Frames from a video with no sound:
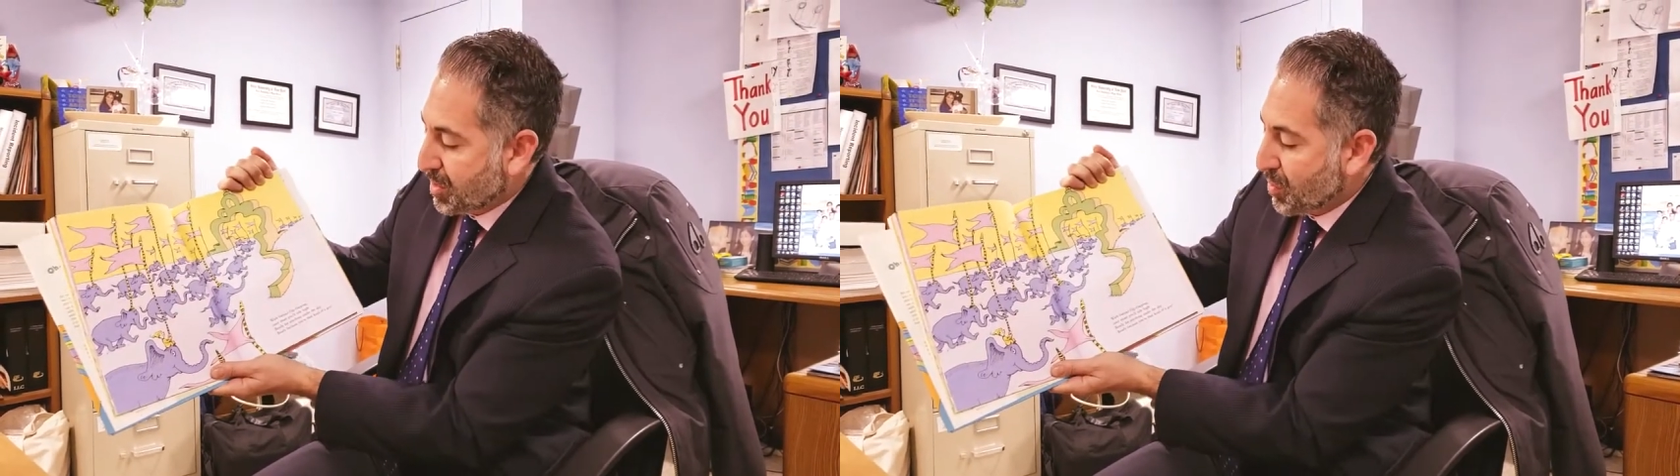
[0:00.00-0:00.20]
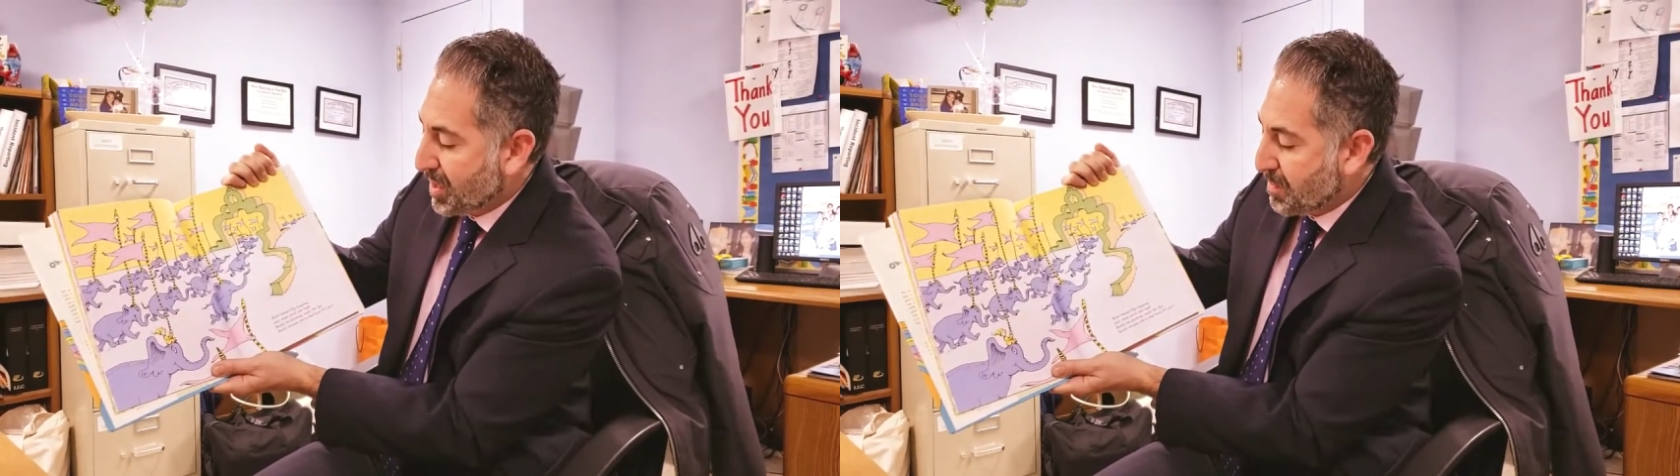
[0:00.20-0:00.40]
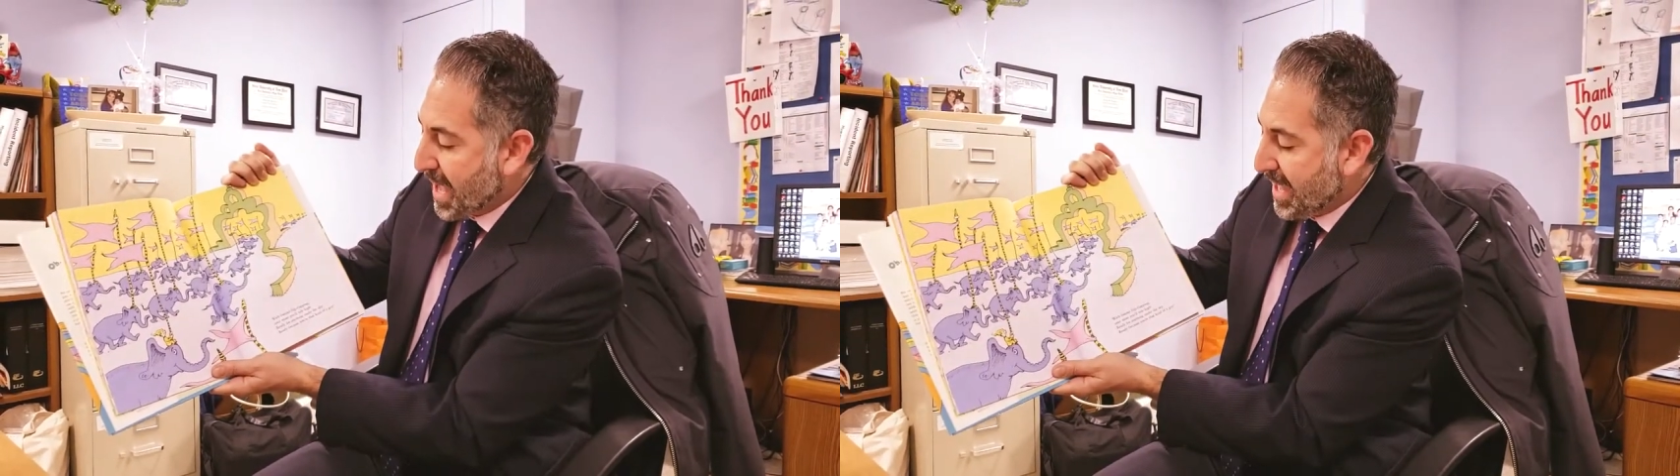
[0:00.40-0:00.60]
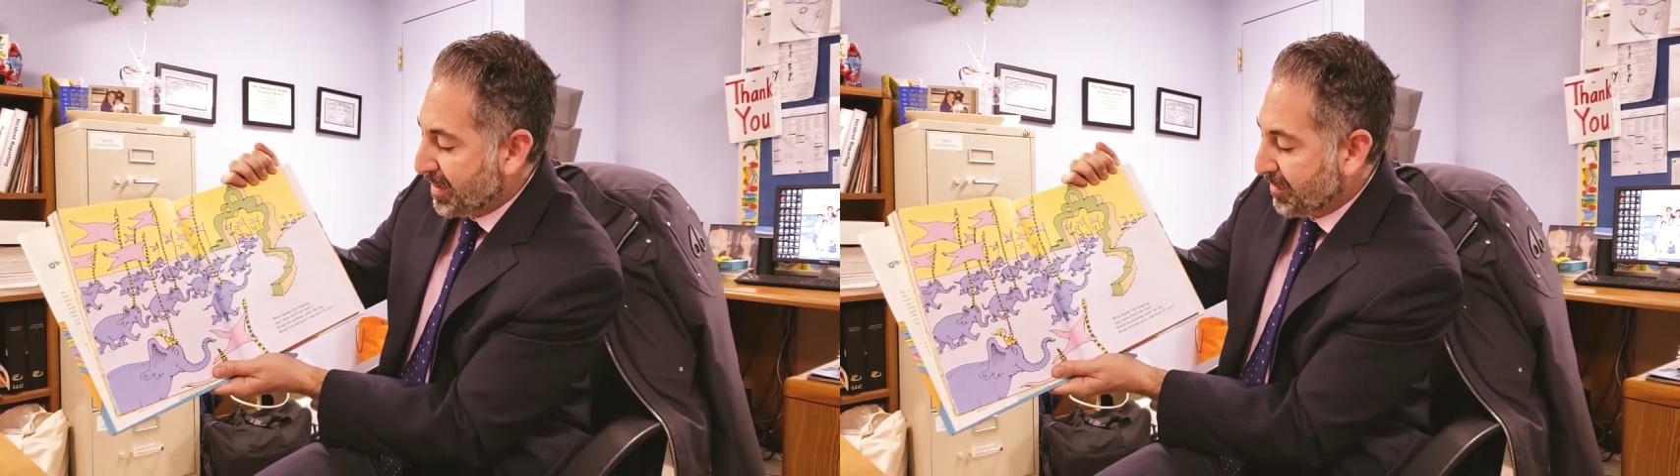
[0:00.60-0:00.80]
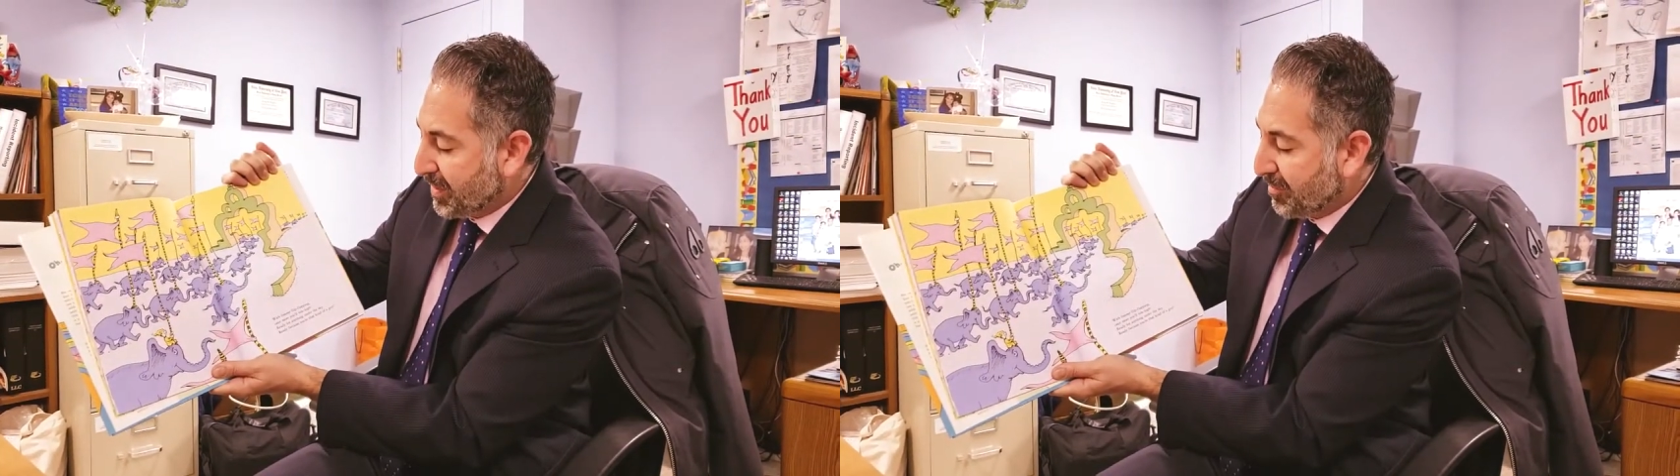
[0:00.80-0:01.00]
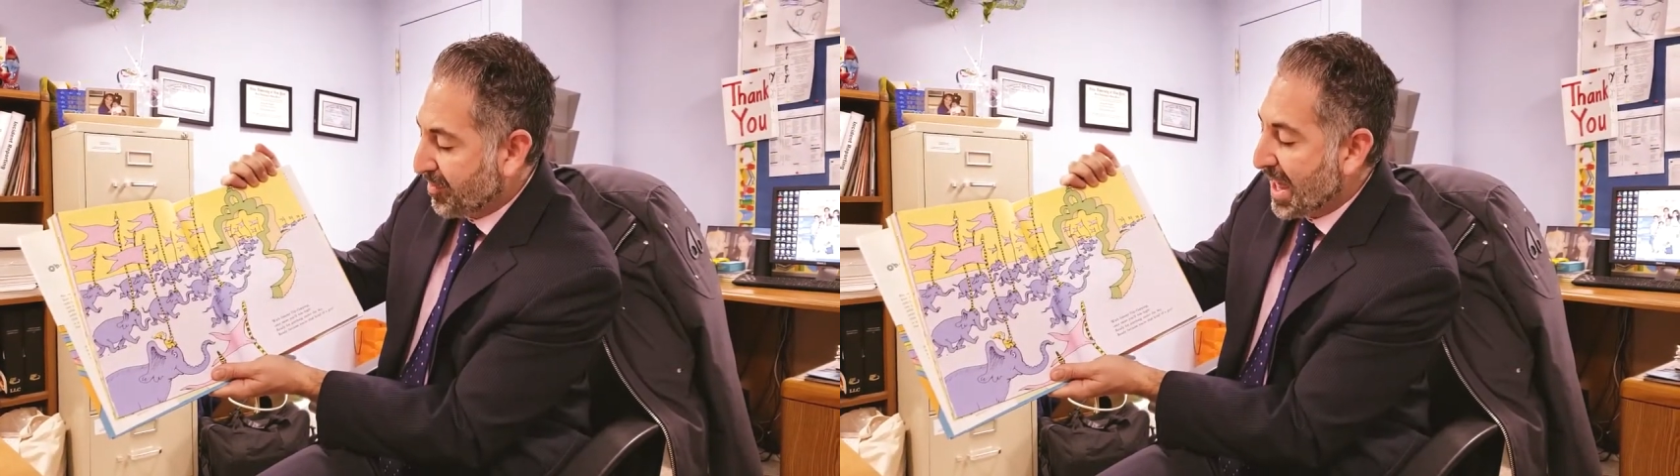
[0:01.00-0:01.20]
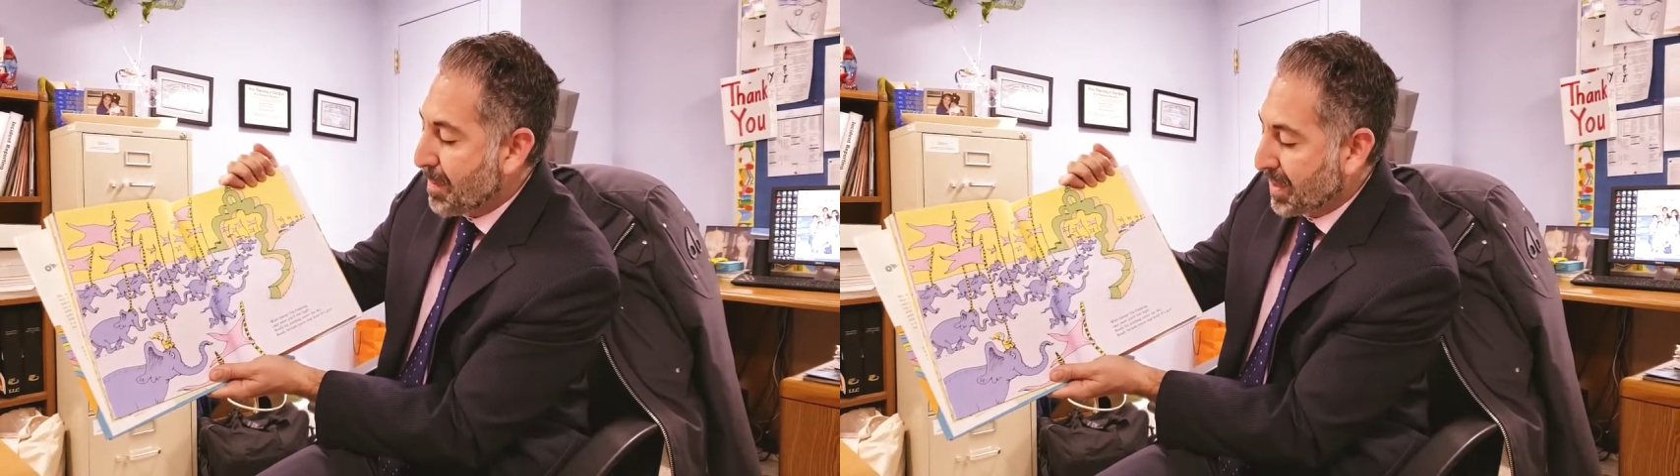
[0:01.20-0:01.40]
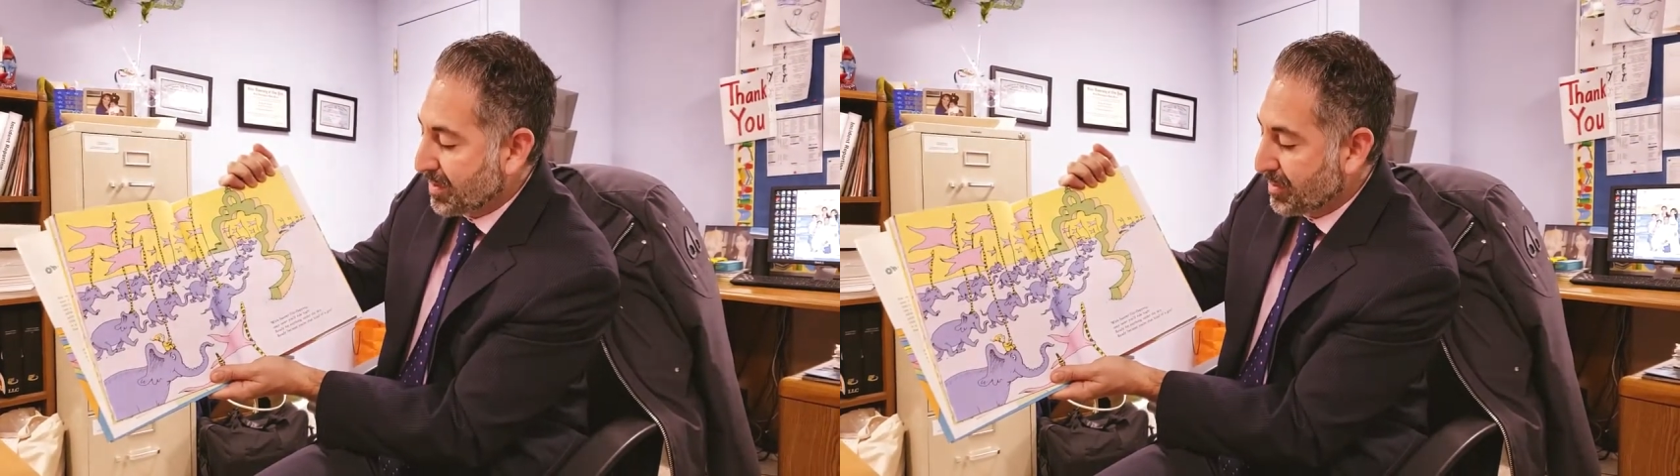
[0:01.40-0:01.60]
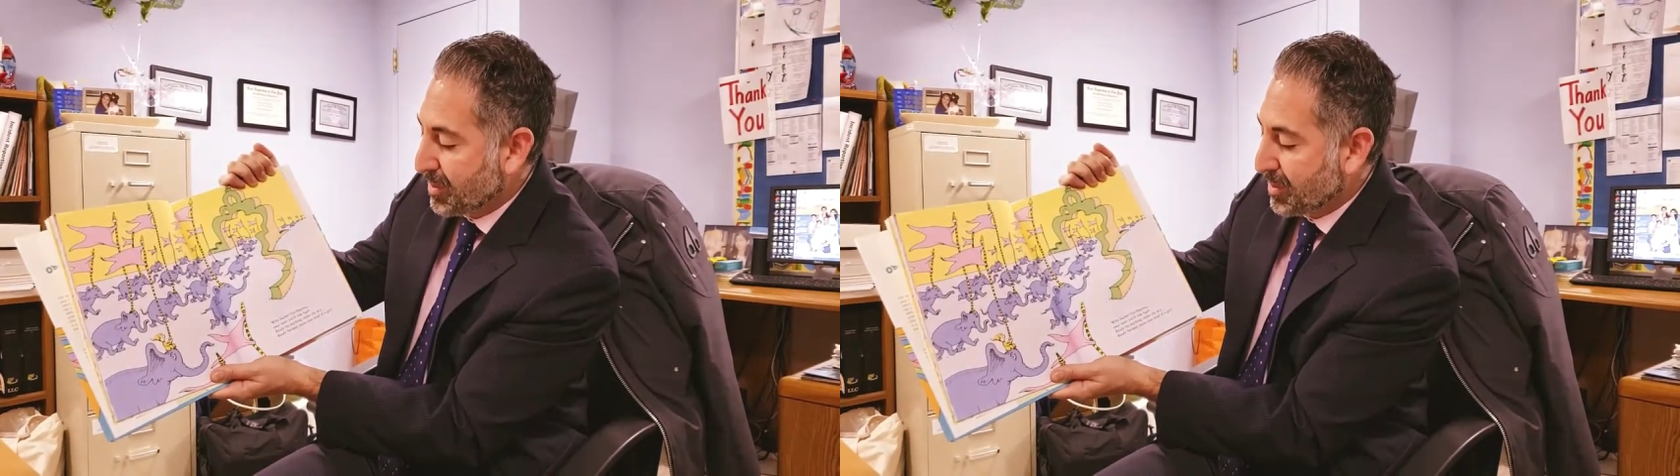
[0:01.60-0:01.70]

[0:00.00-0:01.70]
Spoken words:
With banner flip-flapping,